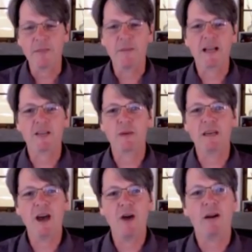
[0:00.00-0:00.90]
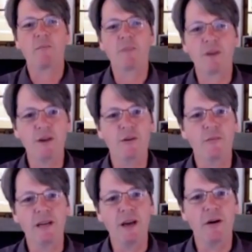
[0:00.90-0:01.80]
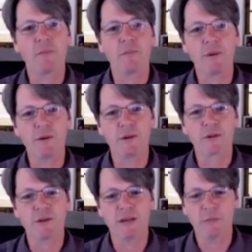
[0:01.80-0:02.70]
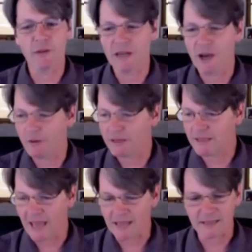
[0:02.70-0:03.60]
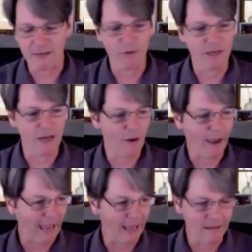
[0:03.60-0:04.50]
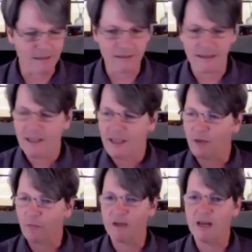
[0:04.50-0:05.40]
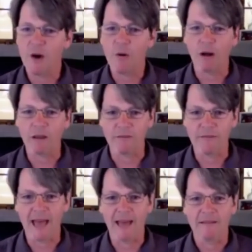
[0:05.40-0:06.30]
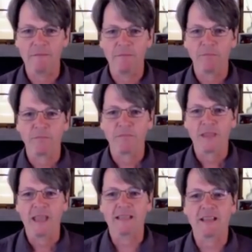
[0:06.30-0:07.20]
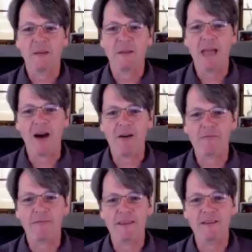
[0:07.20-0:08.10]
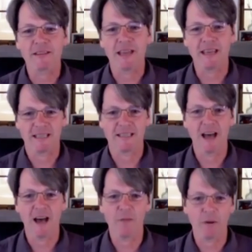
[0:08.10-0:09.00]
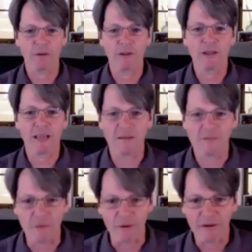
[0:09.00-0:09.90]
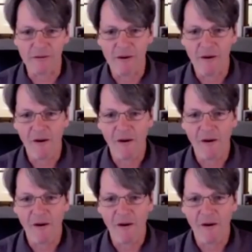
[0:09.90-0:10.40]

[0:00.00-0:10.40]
See, because we know a computer and we know a computer screen and we know a desk and we know hands and we know all of that, it somehow feels like it's not what we're looking for.